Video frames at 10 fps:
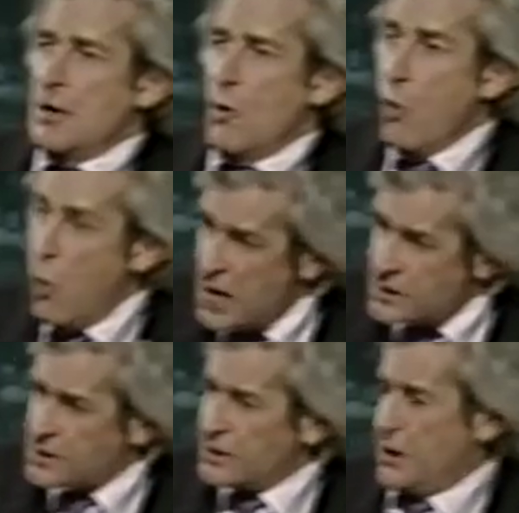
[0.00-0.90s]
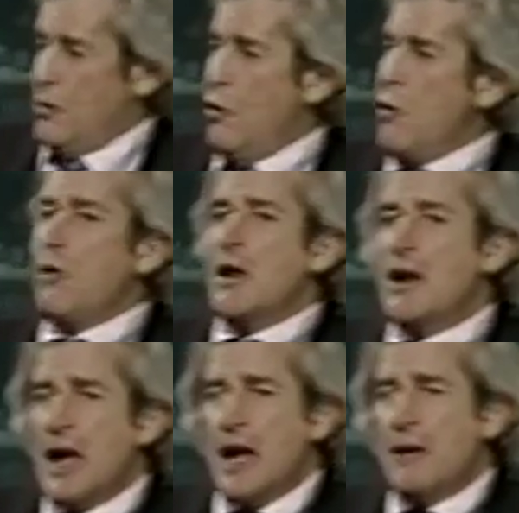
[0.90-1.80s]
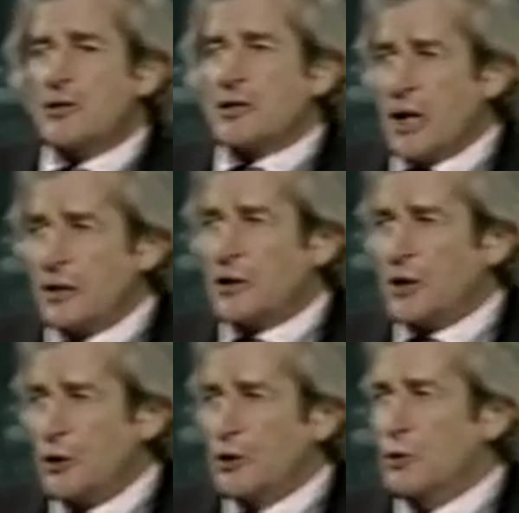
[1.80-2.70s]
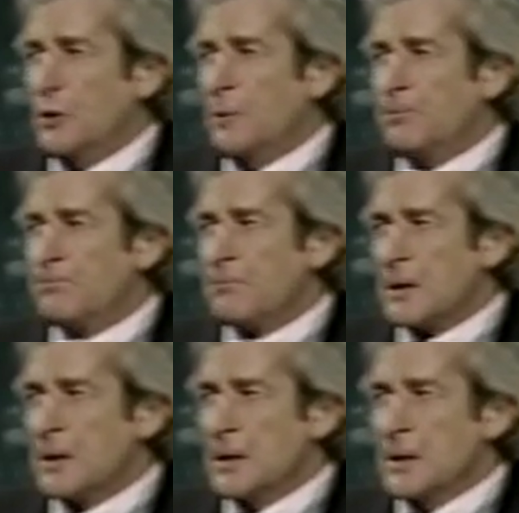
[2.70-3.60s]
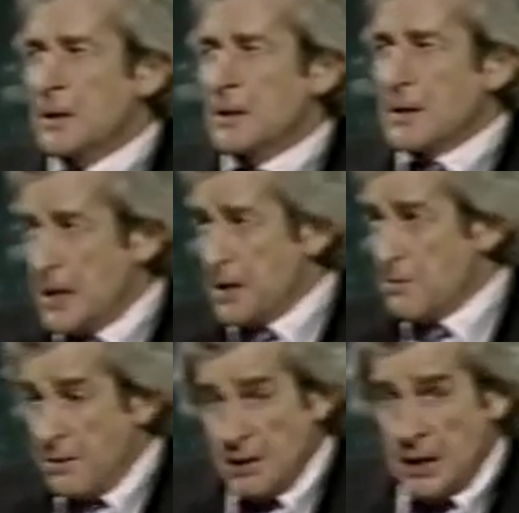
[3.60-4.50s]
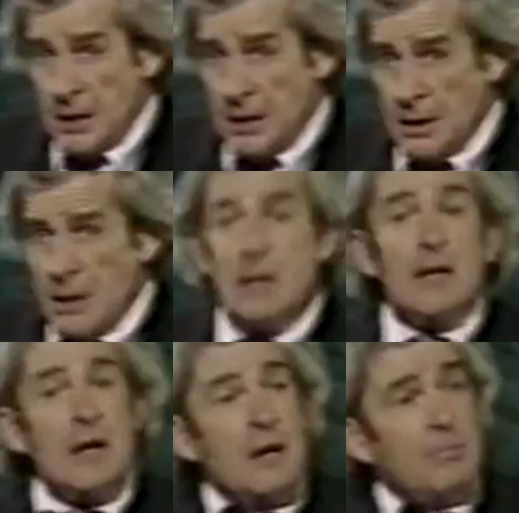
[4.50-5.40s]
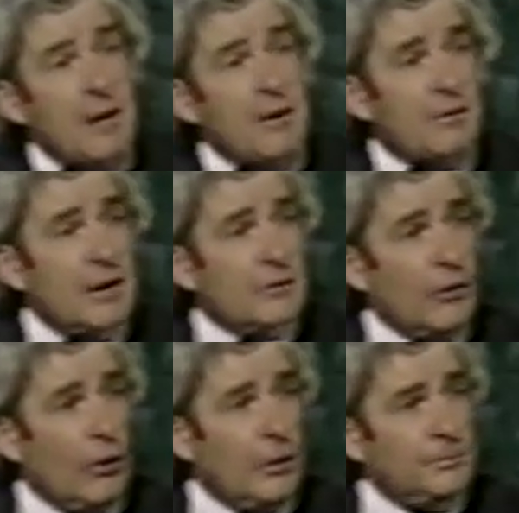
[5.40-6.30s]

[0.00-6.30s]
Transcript: once in all their lives, said to you, Daddy, Mommy, can I pay for that call?